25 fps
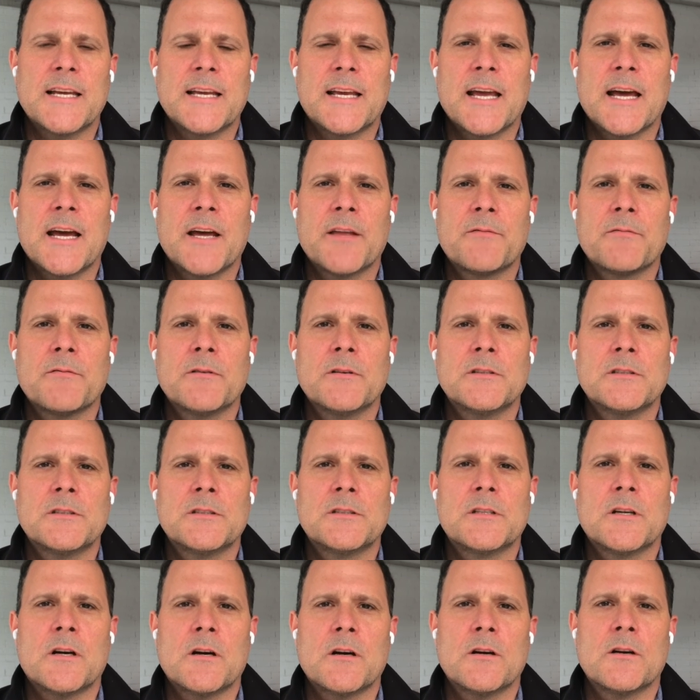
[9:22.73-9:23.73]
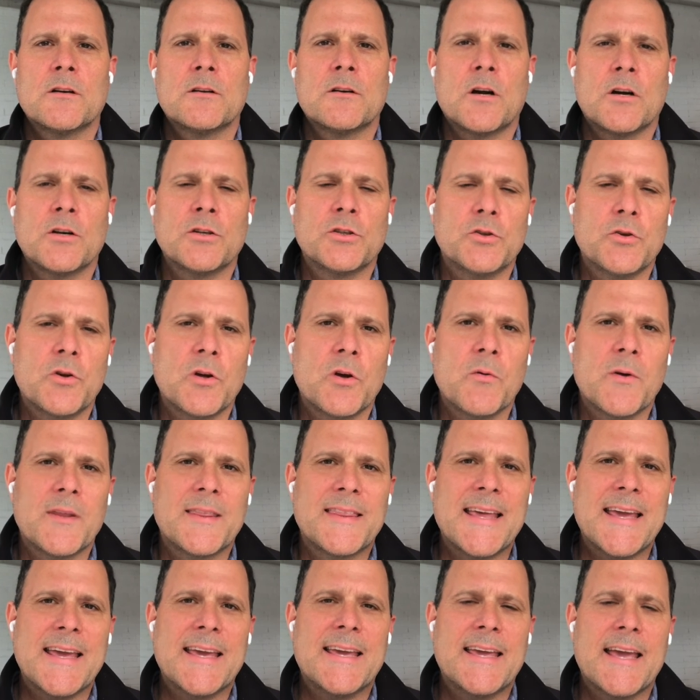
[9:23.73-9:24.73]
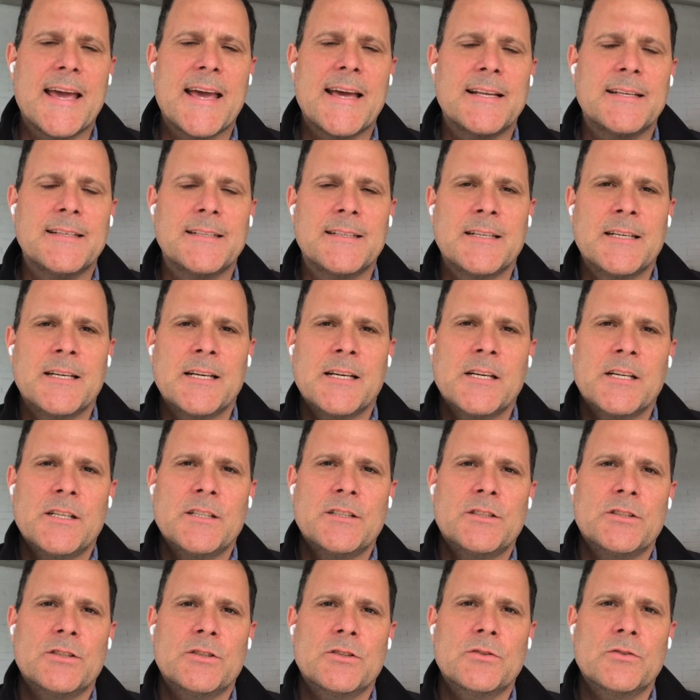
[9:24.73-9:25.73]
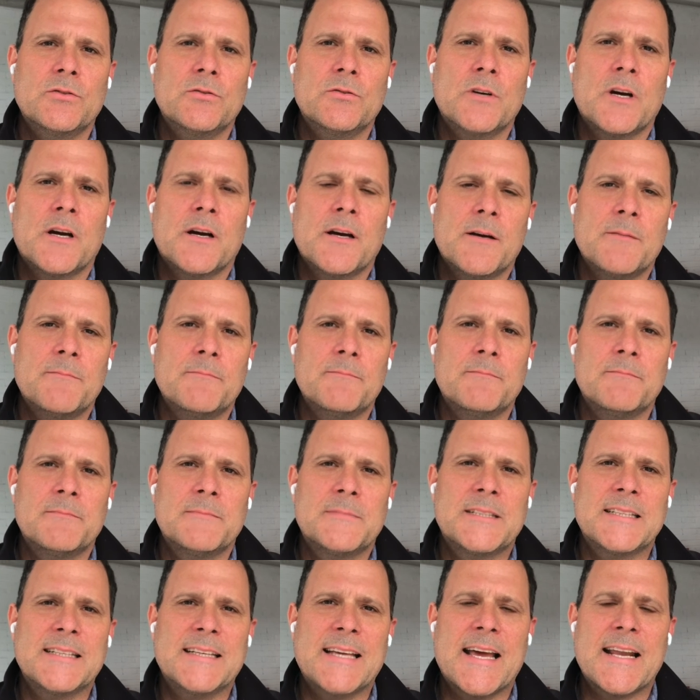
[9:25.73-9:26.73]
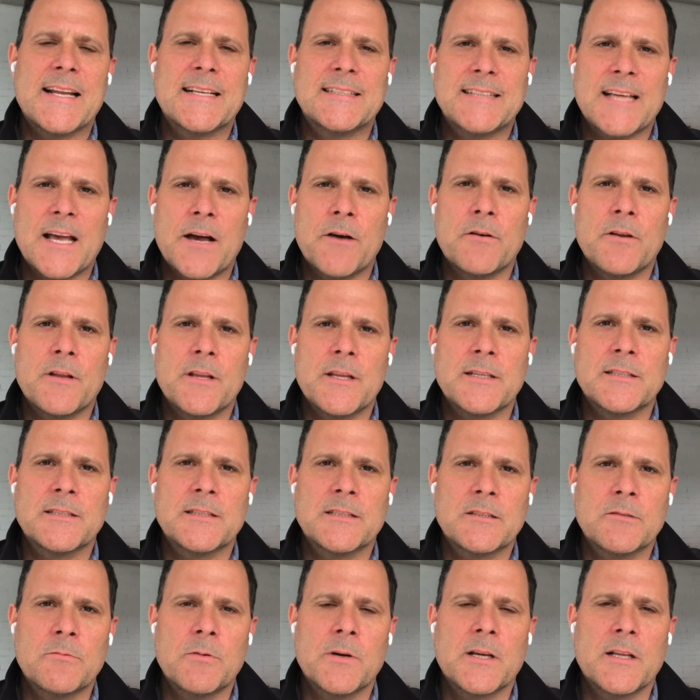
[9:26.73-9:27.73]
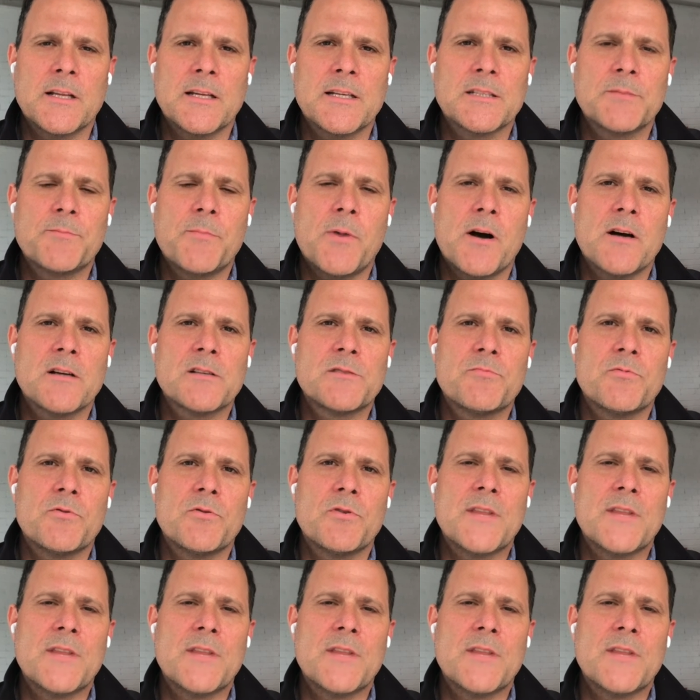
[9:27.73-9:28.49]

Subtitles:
Catharines are doing what they can to get us out of this as quickly as possible.